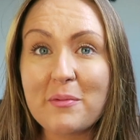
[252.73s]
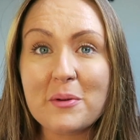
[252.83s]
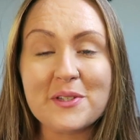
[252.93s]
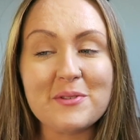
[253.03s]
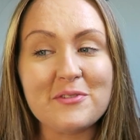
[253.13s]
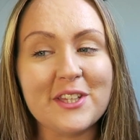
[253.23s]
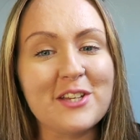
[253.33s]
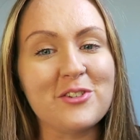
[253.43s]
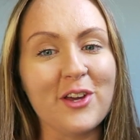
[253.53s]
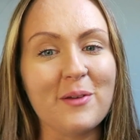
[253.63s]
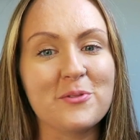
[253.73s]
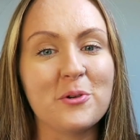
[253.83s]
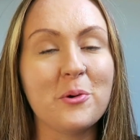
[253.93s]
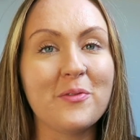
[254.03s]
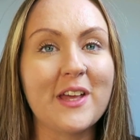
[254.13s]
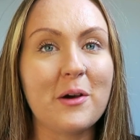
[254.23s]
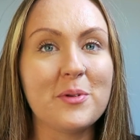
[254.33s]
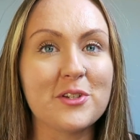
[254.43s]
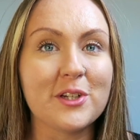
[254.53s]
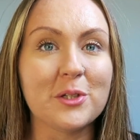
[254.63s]
People seem to really enjoy them, so hopefully I'll be
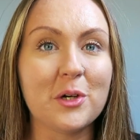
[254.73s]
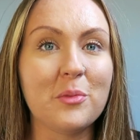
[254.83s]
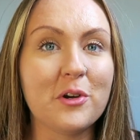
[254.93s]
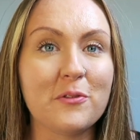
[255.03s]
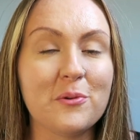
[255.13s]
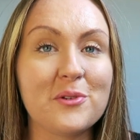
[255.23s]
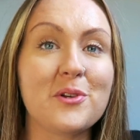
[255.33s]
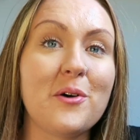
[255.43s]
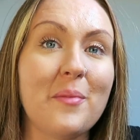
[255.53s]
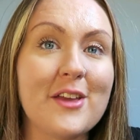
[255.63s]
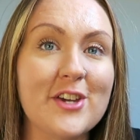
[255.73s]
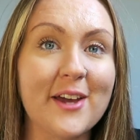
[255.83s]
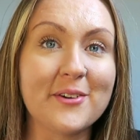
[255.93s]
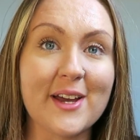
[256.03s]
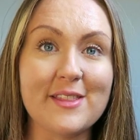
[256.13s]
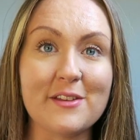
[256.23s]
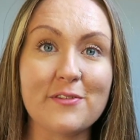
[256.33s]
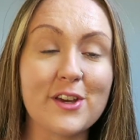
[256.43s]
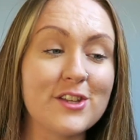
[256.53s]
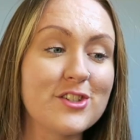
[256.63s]
doing a lot more of those on my channel in the
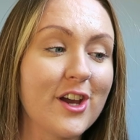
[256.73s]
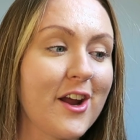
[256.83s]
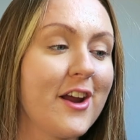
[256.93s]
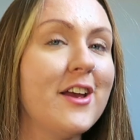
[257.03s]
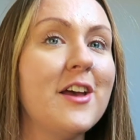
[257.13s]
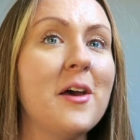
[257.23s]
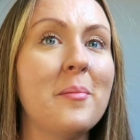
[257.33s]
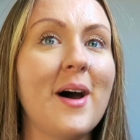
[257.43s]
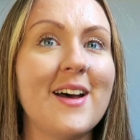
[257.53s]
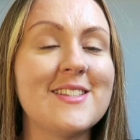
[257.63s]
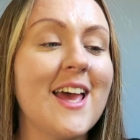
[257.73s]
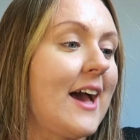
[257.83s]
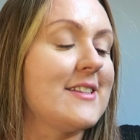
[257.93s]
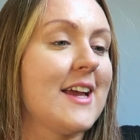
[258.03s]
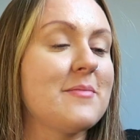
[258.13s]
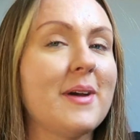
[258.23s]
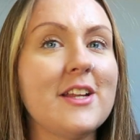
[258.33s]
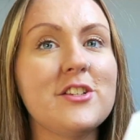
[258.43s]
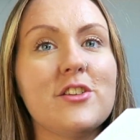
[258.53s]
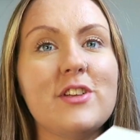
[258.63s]
future. But I did
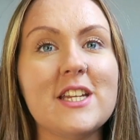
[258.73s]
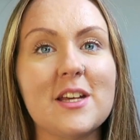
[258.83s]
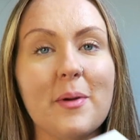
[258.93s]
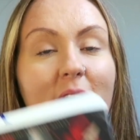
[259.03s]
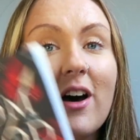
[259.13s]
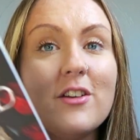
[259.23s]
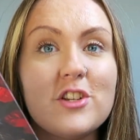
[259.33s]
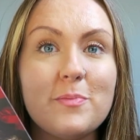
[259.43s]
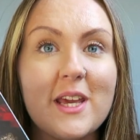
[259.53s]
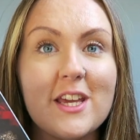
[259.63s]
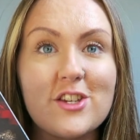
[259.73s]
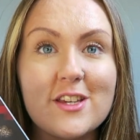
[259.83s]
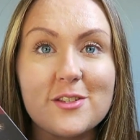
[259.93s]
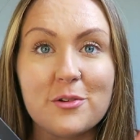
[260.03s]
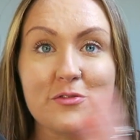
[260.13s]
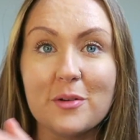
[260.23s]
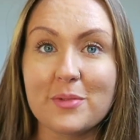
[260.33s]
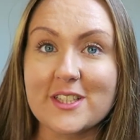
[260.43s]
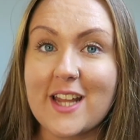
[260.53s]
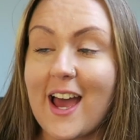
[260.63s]
manage to read about 100 pages of From
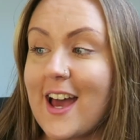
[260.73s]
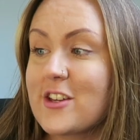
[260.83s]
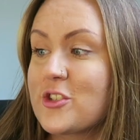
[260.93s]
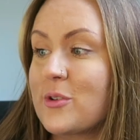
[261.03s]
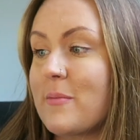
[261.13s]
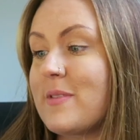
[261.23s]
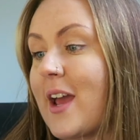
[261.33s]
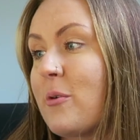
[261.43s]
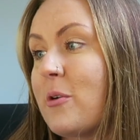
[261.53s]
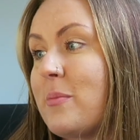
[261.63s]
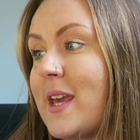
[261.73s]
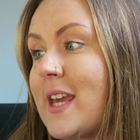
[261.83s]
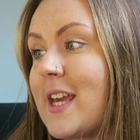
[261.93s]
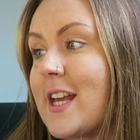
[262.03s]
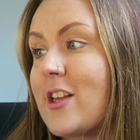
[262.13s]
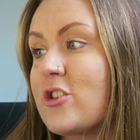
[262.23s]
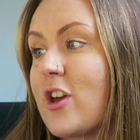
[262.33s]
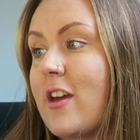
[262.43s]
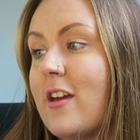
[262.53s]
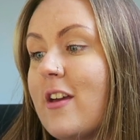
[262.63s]
Blood and Ash, so I'm now on page
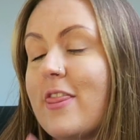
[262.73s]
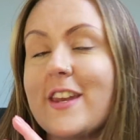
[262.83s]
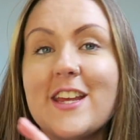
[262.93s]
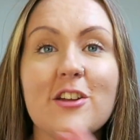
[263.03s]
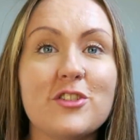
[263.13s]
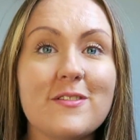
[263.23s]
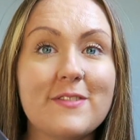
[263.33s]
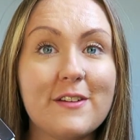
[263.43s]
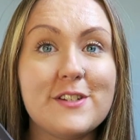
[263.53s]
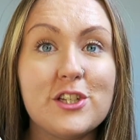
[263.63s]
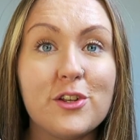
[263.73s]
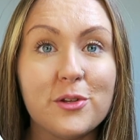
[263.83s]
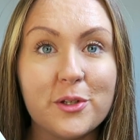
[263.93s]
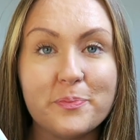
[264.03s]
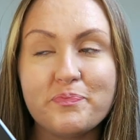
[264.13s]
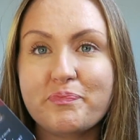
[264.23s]
352.